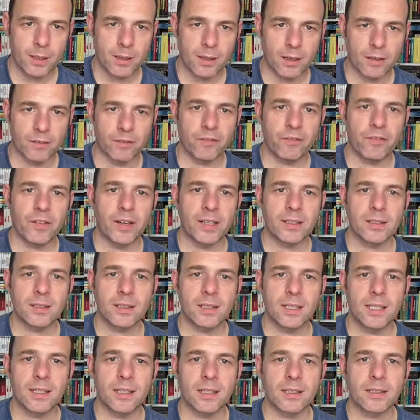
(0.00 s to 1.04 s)
And
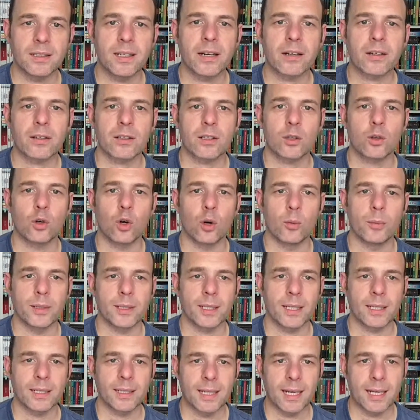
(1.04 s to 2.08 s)
finally, the darkly
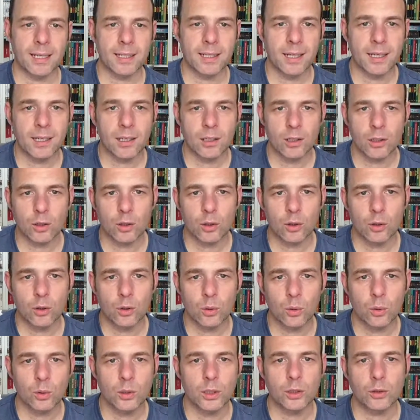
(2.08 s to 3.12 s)
comic Gaga,
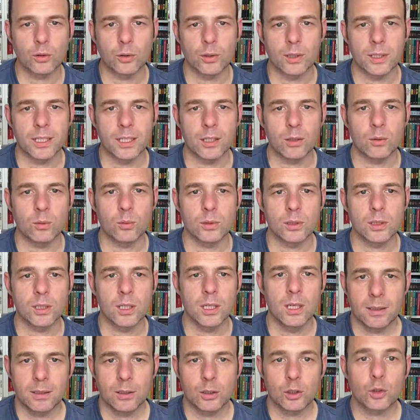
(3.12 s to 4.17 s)
Glory to the Heroes,
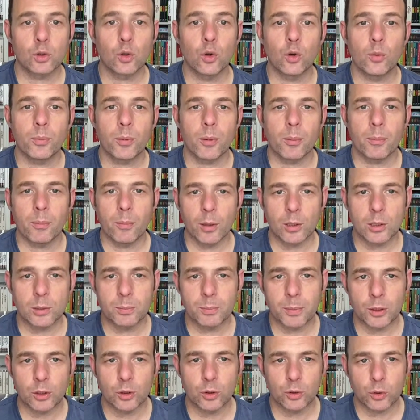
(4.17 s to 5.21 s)
Scope must
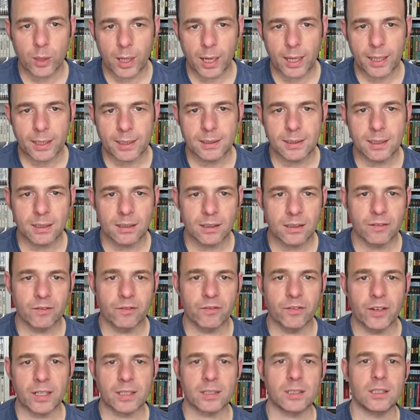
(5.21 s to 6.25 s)
be tried and
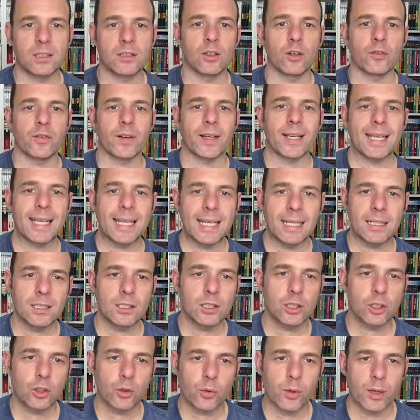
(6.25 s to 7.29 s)
convicted of a
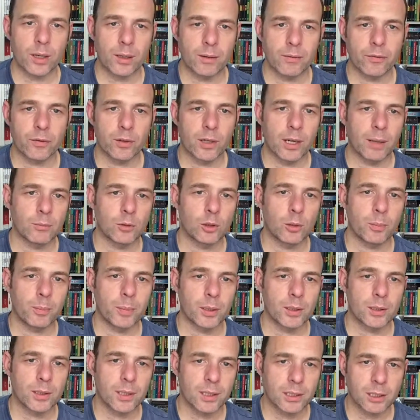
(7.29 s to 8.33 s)
heinous crime for him to
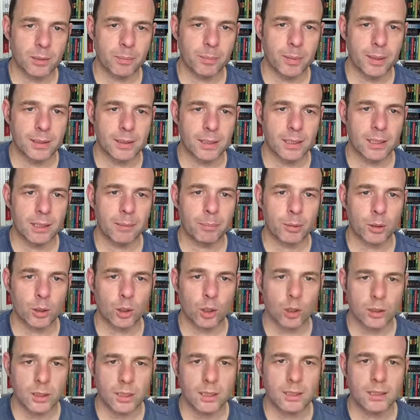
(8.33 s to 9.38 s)
participate in a
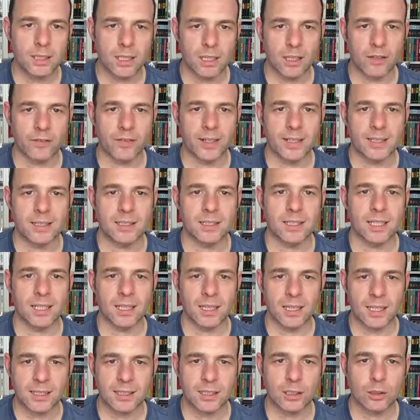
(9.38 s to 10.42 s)
bloody televised
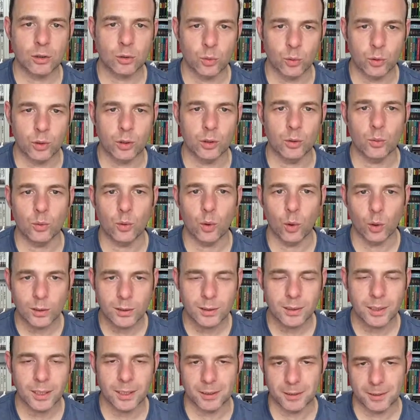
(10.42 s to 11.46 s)
gladiatorial
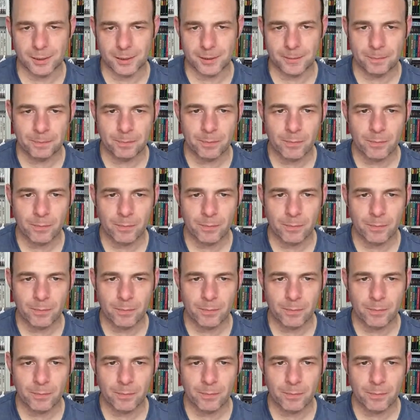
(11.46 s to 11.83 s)
contest.